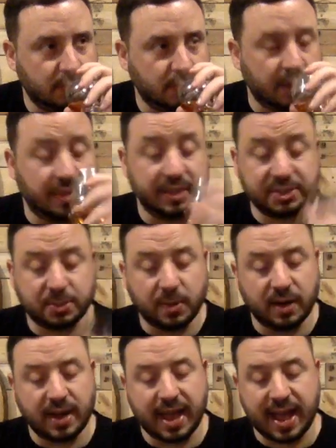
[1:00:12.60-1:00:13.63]
This
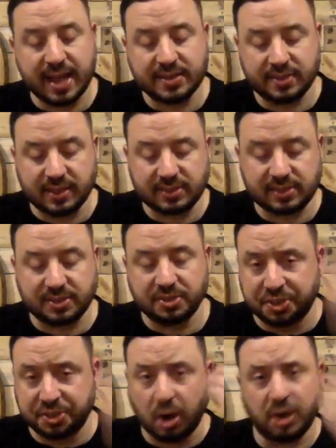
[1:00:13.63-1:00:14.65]
one has this
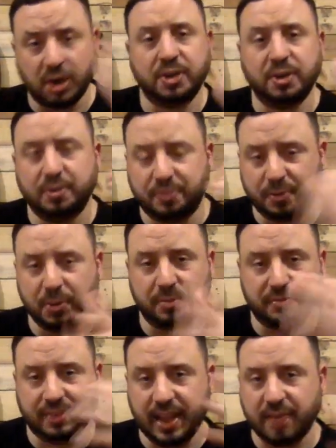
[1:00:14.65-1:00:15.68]
darker
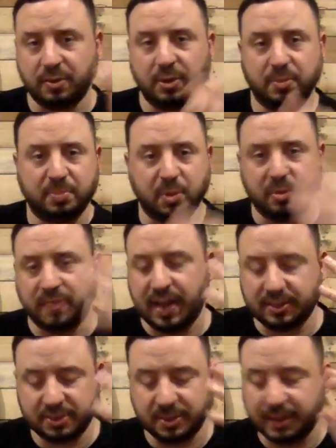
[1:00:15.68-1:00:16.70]
fruit flavor
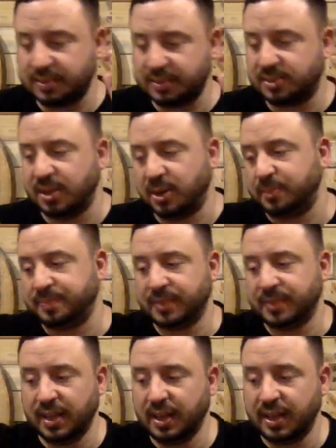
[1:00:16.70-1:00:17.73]
profile to it. So
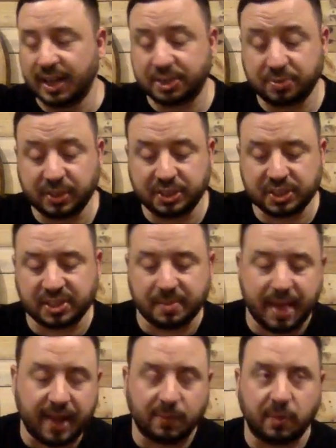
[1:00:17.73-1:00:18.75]
it's really just a
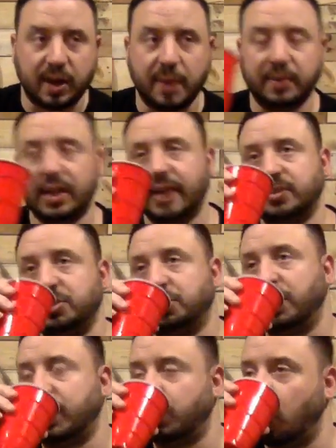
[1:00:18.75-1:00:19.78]
matter of what I would like to
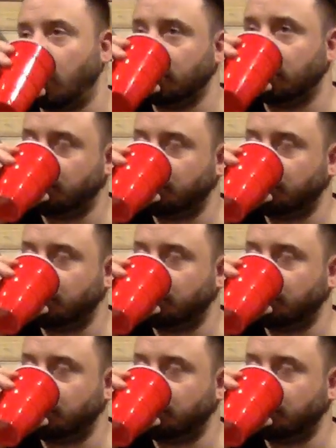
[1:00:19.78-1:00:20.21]
drink more.